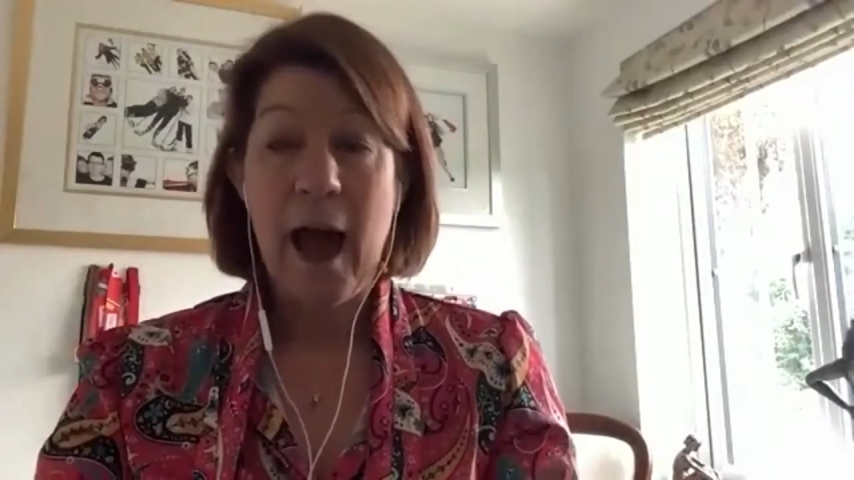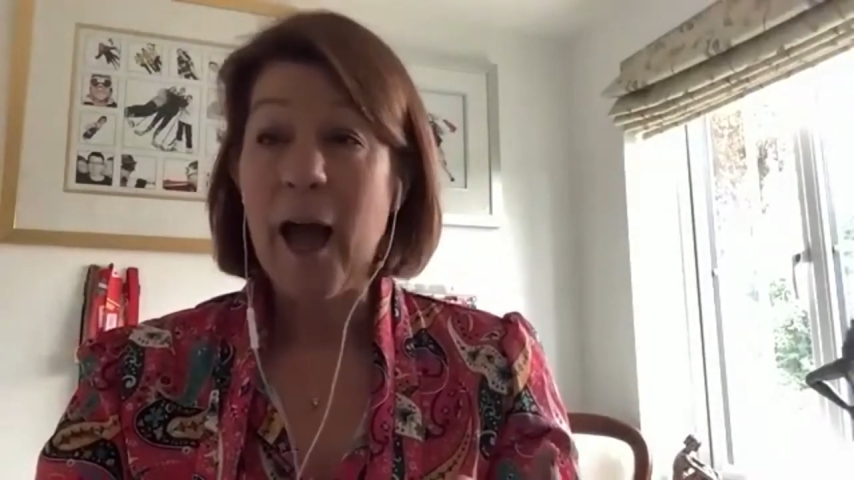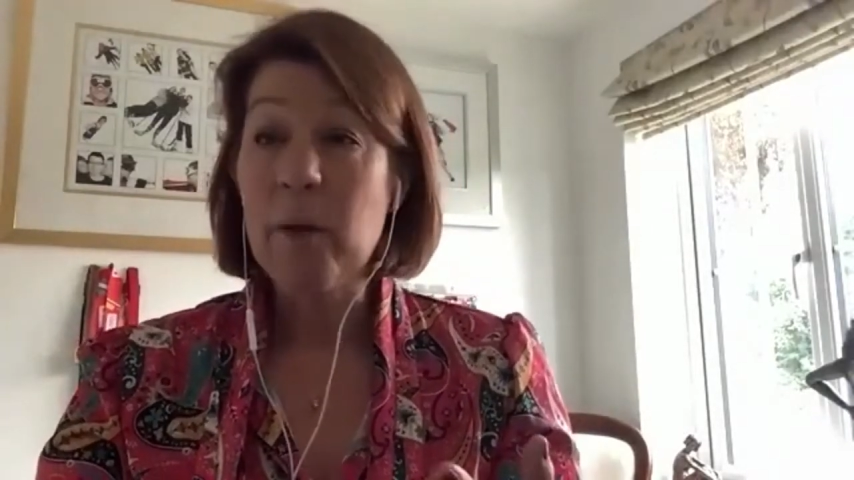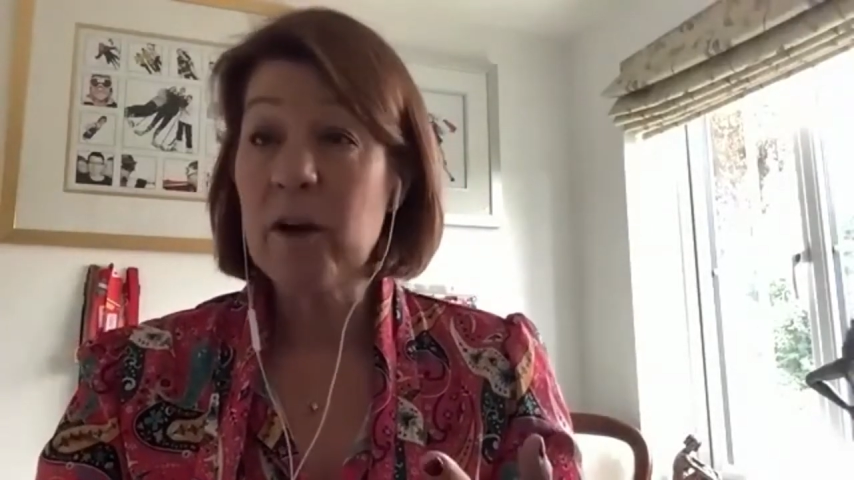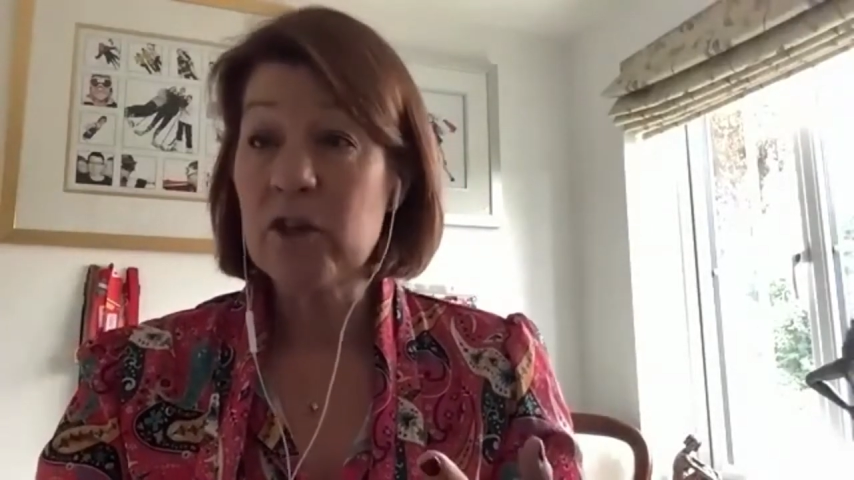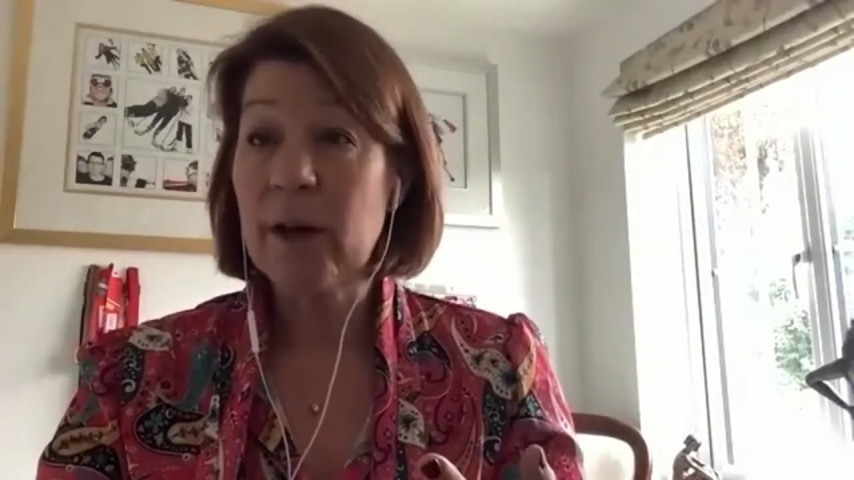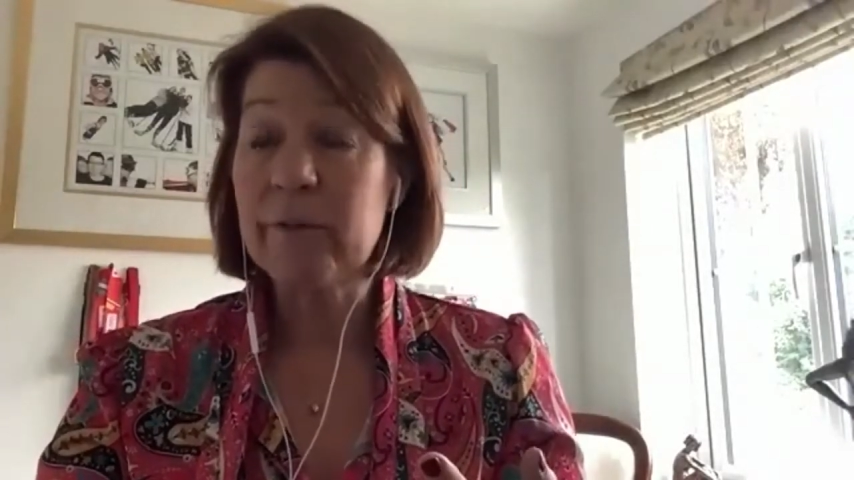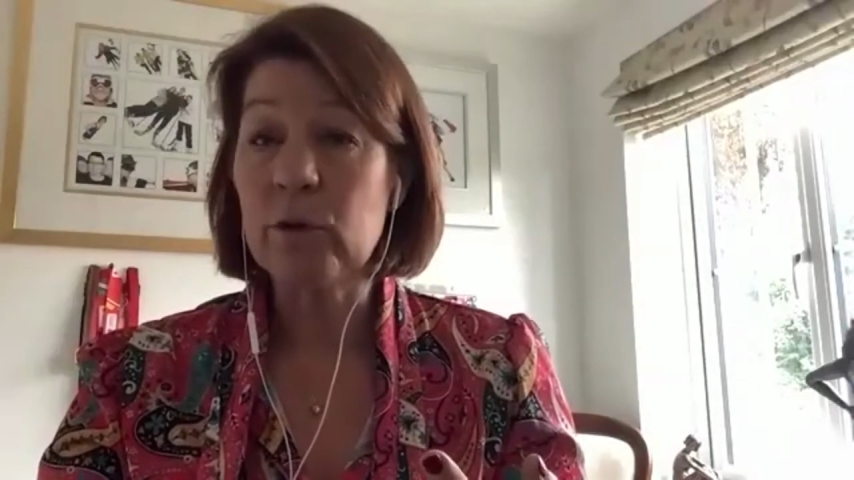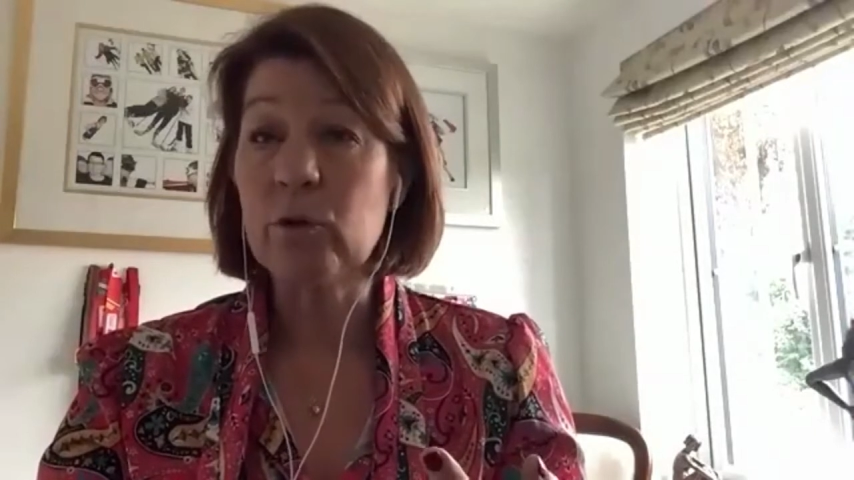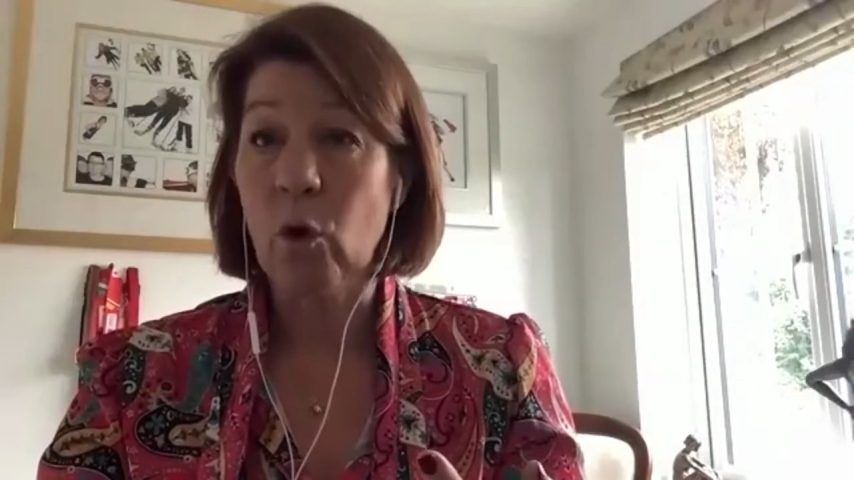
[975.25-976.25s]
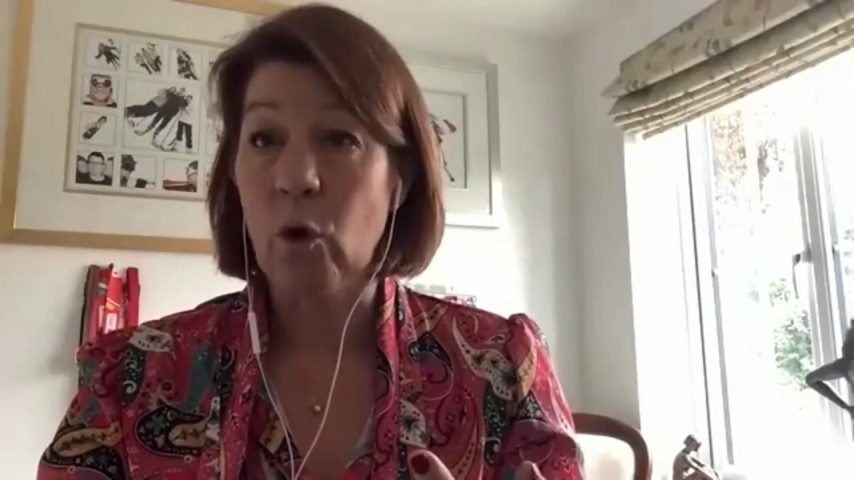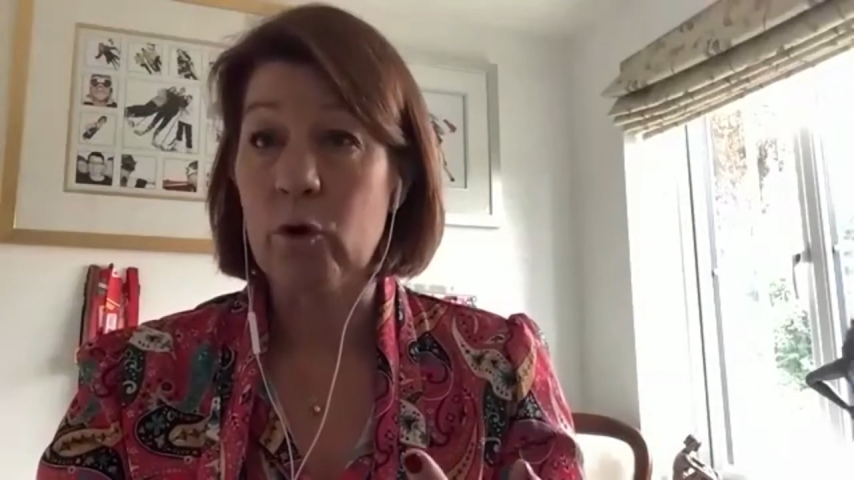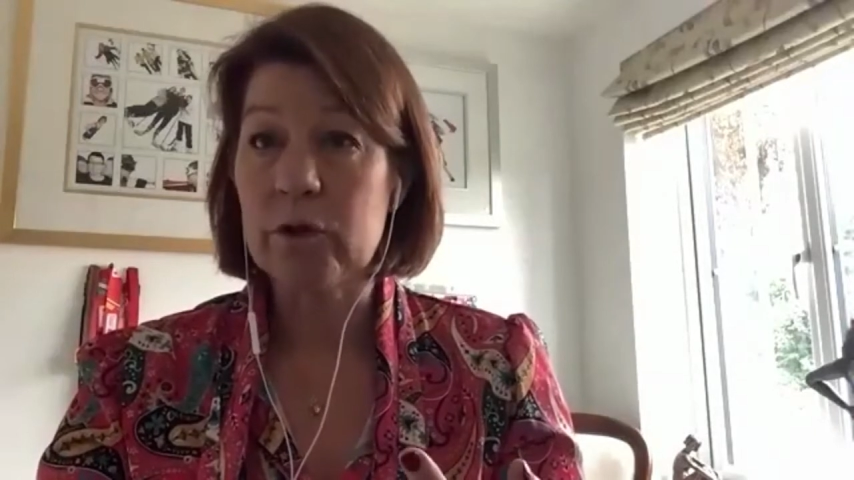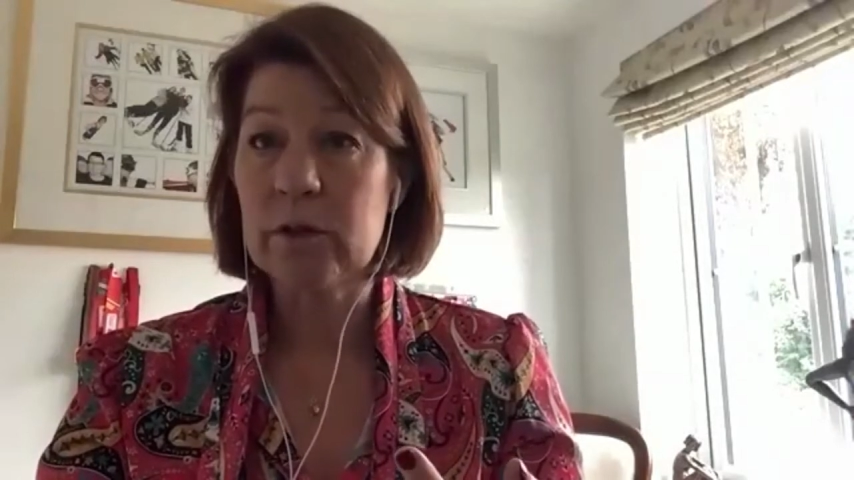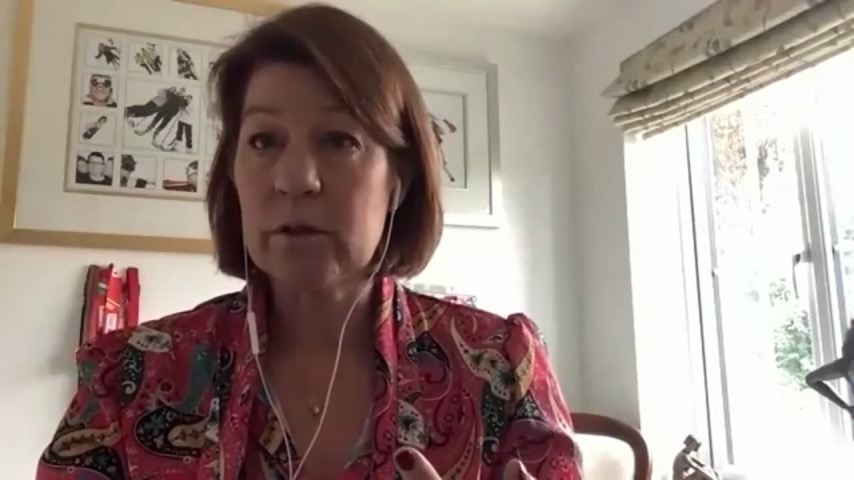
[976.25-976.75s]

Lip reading: how much have you got